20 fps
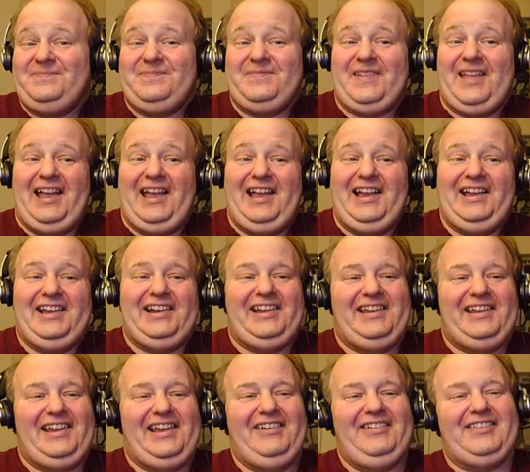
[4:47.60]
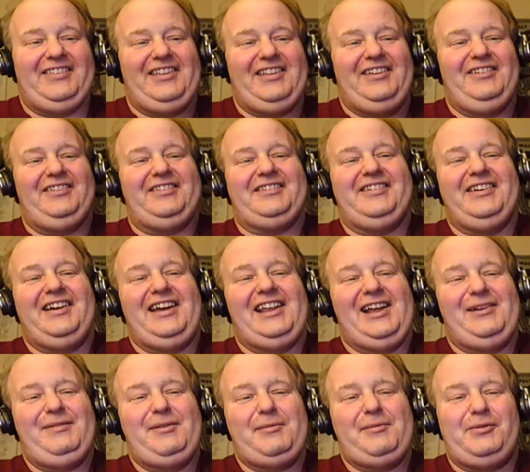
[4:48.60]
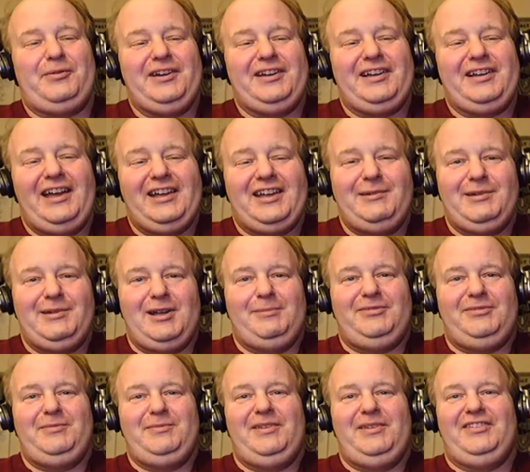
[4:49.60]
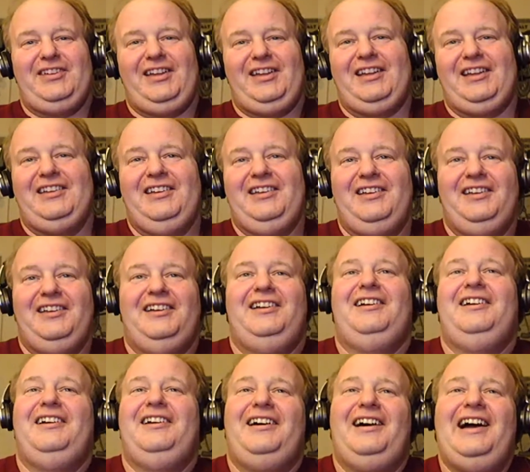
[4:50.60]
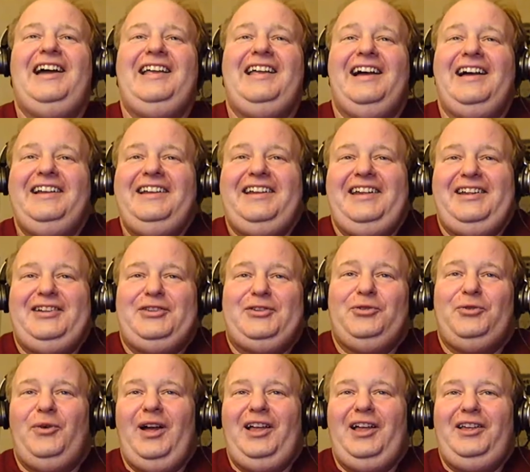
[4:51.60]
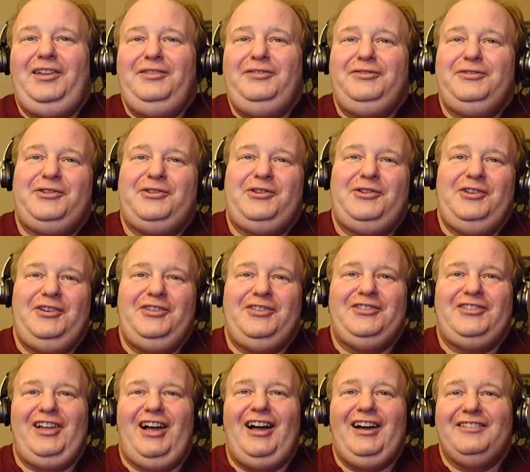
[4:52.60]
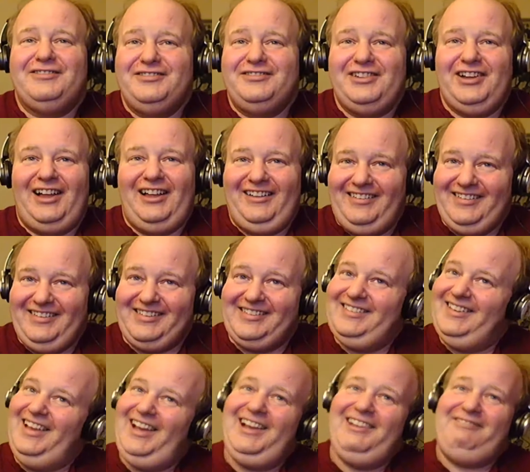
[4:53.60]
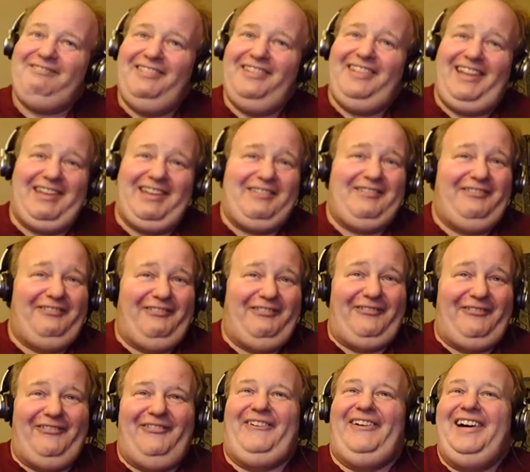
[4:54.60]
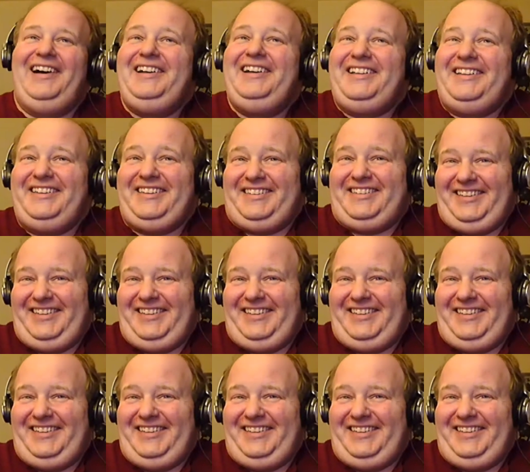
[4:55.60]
And wow. It was great. I remember one guy coming up to me saying, I need 12 Kristoff dolls. I'm like, what?